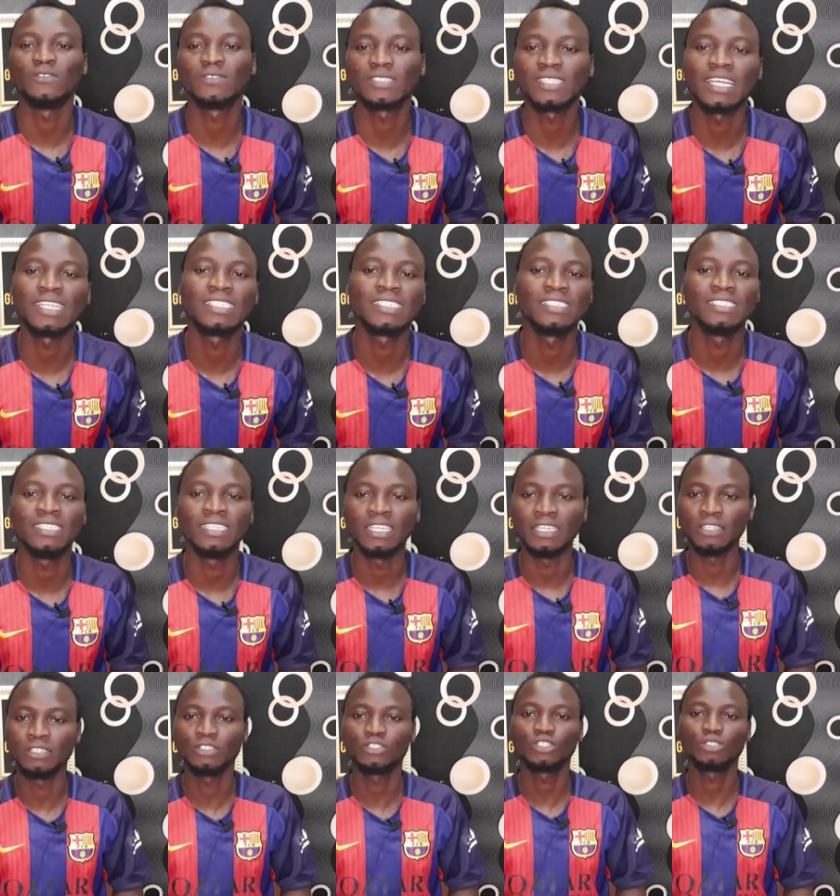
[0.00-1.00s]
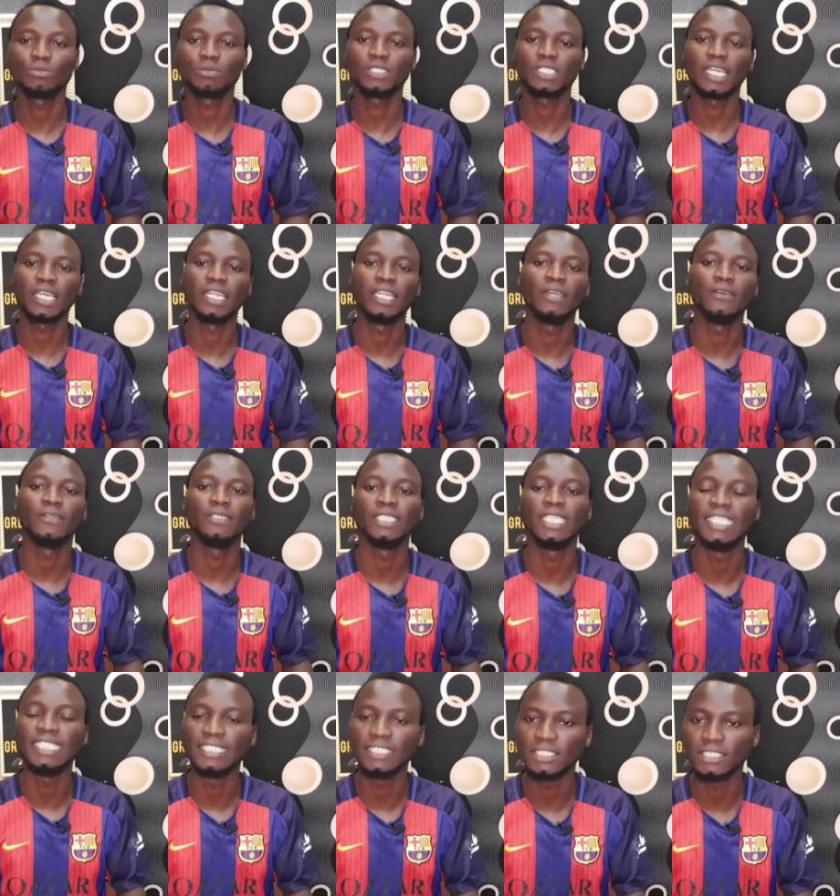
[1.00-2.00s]
starting a YouTube channel in
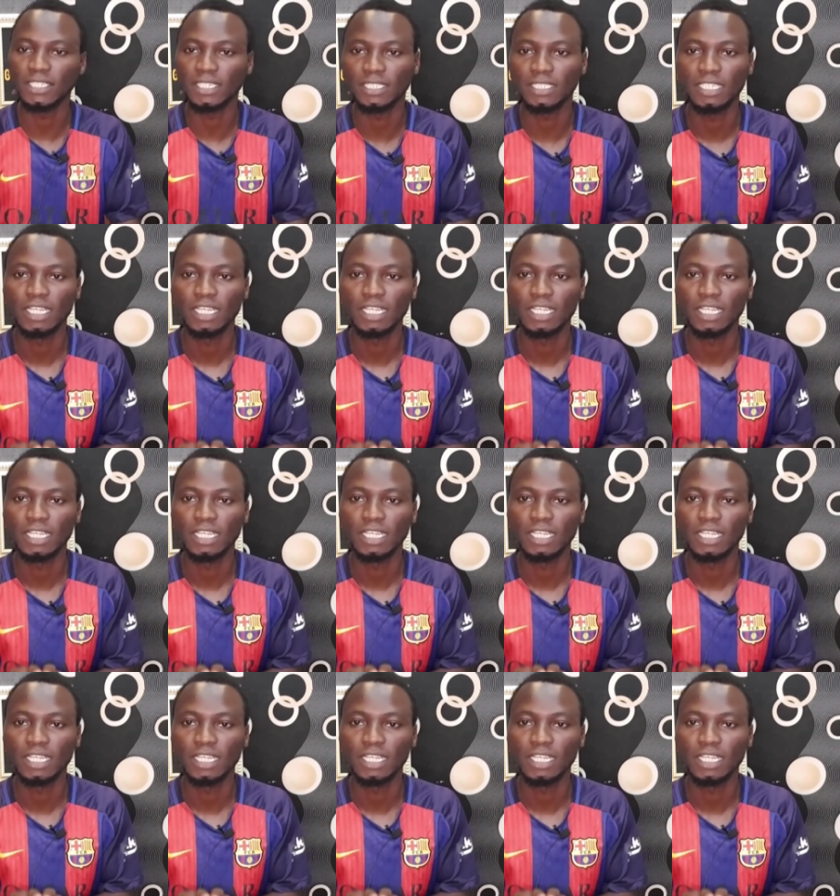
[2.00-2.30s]
Nigeria,